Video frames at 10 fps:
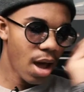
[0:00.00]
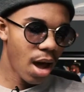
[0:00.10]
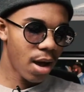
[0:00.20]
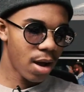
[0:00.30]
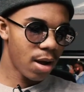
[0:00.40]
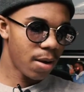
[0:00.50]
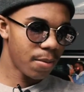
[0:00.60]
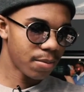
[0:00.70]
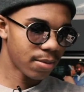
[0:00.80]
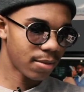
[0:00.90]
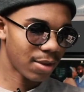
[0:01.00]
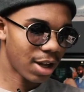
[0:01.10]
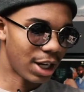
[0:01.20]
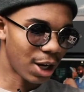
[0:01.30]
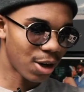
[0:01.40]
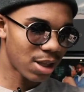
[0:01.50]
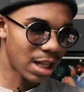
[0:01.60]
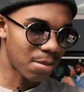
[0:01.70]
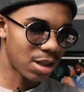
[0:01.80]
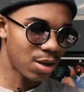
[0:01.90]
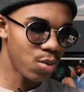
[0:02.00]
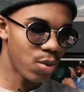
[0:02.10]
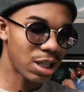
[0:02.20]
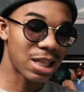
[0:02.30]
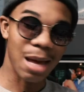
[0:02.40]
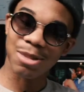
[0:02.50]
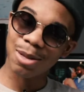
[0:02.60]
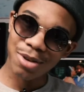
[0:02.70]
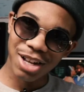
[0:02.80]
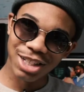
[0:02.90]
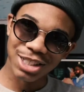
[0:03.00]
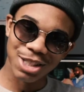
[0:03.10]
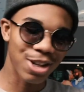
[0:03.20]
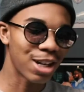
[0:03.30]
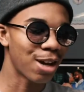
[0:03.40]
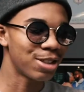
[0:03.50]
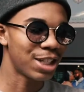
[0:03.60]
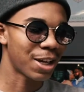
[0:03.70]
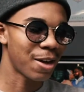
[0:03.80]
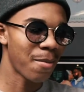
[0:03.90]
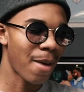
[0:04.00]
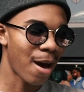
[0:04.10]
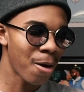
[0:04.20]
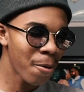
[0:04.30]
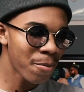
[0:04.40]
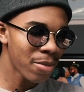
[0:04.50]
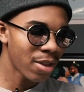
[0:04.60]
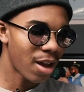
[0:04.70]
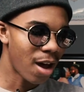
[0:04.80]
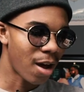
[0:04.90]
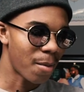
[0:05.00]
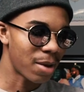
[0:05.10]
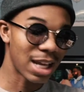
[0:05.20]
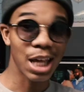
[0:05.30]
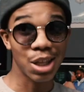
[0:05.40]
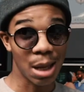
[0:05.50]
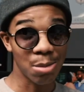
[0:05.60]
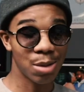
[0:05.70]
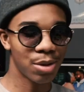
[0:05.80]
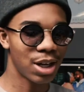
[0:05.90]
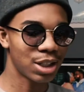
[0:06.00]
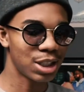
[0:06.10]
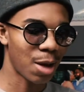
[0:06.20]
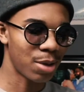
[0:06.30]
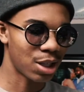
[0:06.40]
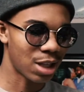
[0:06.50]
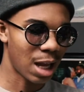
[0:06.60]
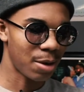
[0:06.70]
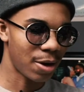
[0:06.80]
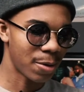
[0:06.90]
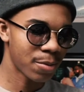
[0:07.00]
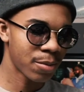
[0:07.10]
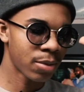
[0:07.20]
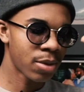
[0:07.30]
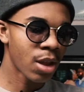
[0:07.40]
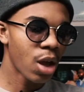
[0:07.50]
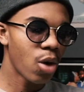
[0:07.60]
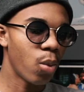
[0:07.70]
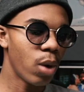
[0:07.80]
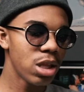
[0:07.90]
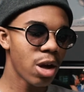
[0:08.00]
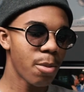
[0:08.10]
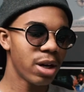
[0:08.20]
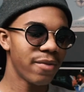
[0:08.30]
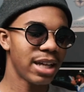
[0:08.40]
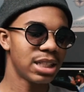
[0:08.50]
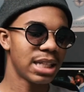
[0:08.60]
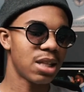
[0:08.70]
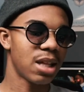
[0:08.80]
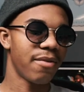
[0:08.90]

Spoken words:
Daryl Sampson with Sampson Productions, you could go check him out. Again, that's Sampson Productions, I'll put his name here. What's your motivation as a